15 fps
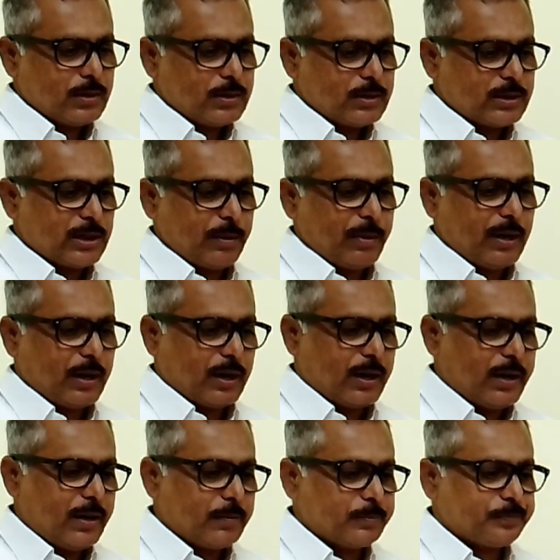
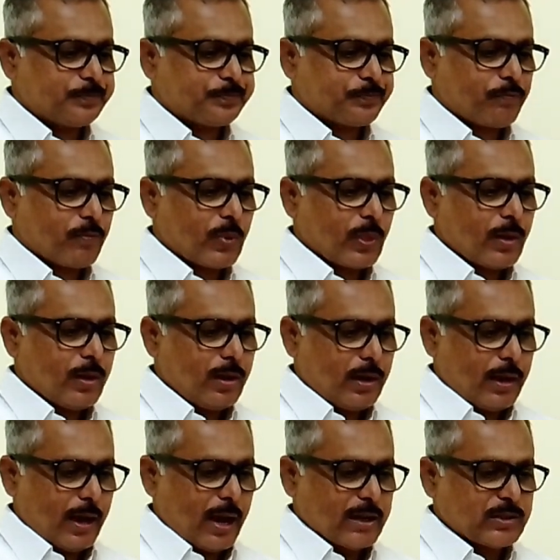Similarly,
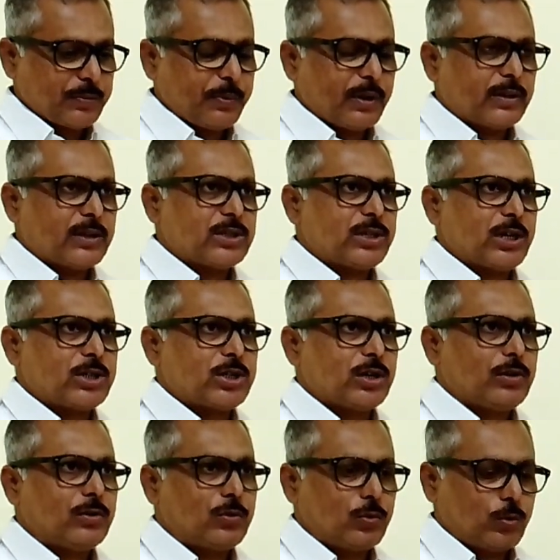as per the
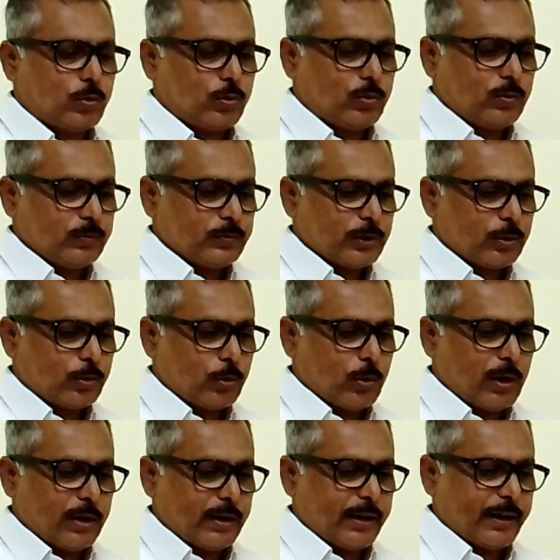section
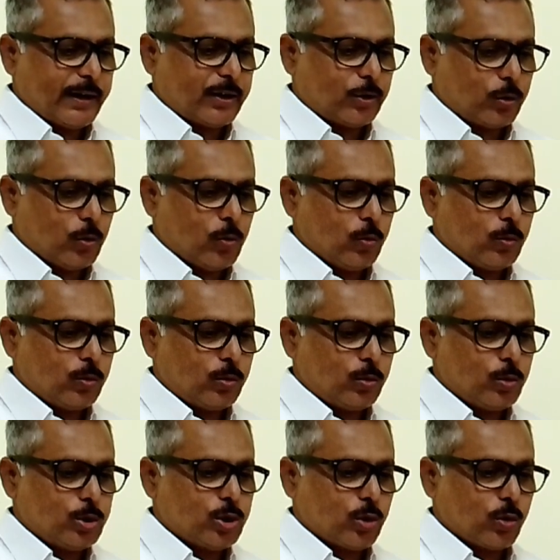
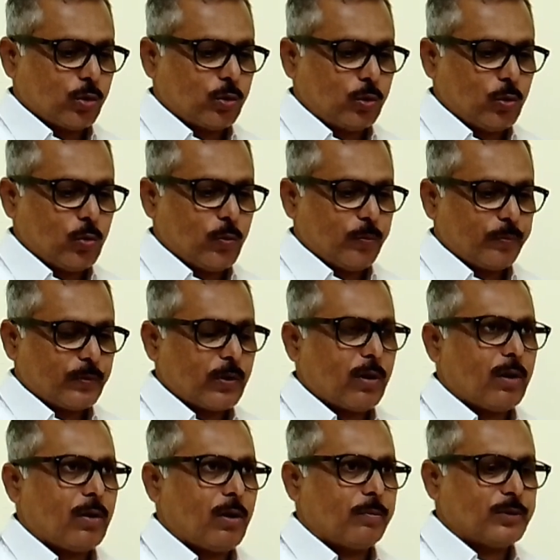202
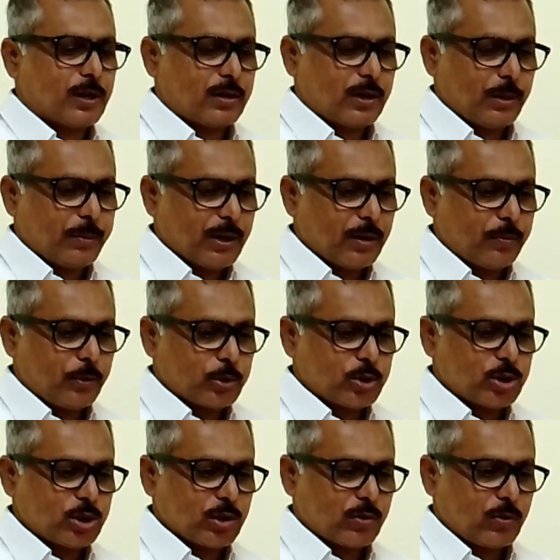of the Criminal
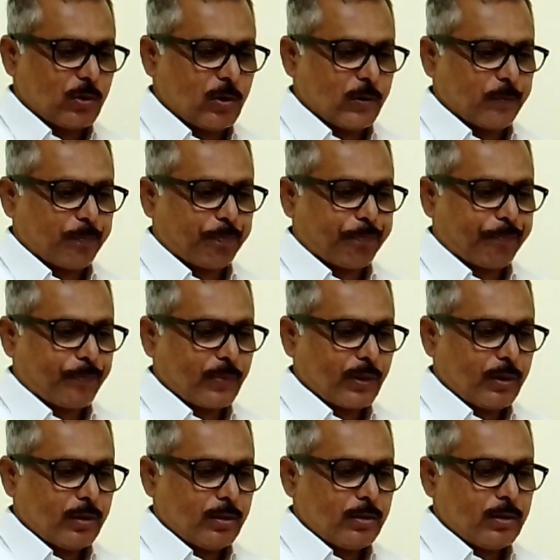Procedure Code,
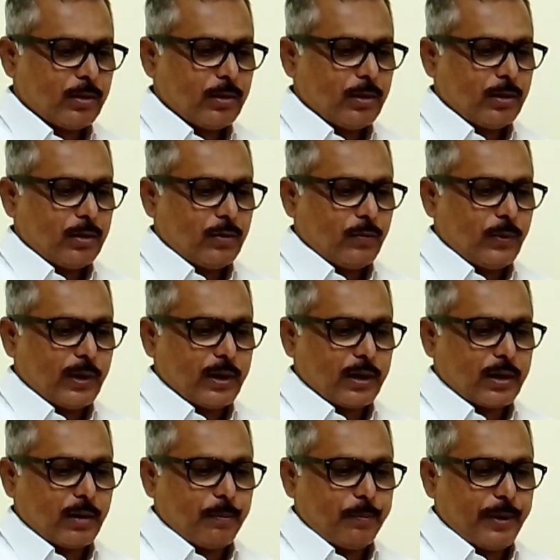where
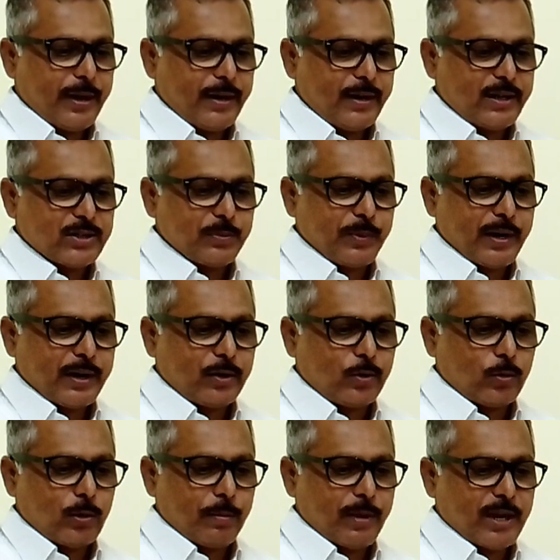a complaint is made
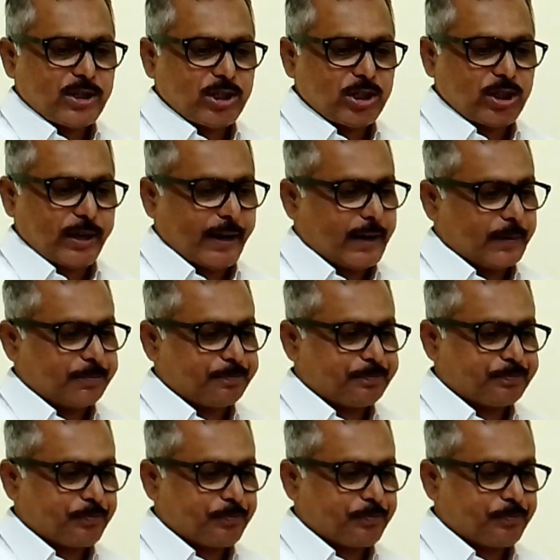to a magistrate,